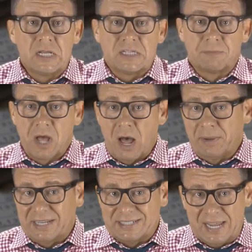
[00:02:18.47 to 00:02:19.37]
Some
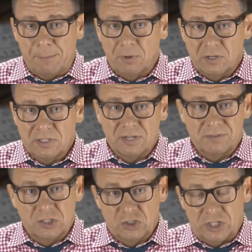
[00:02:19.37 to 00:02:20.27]
common examples
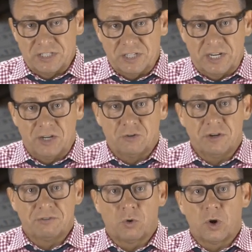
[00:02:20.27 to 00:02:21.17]
of adjusting
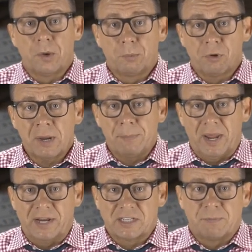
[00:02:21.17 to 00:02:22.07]
entries for
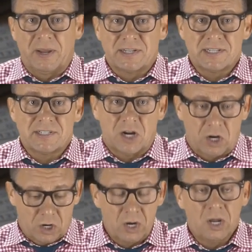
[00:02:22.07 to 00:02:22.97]
prepaid expenses
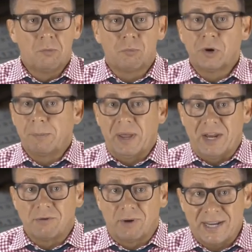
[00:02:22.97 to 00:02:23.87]
are
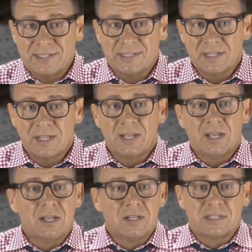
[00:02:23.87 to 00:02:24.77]
prepaid rent,
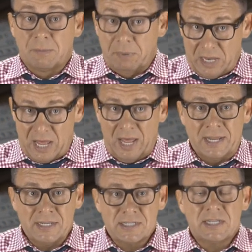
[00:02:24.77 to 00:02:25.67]

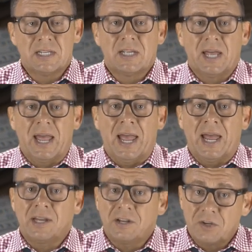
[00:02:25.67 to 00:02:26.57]
supplies,
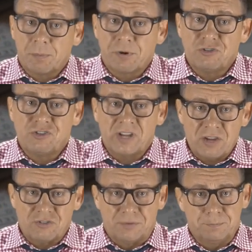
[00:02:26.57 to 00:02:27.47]
and
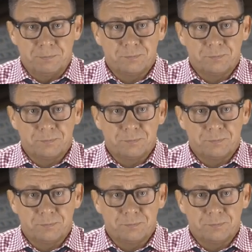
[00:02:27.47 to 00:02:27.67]
depreciation.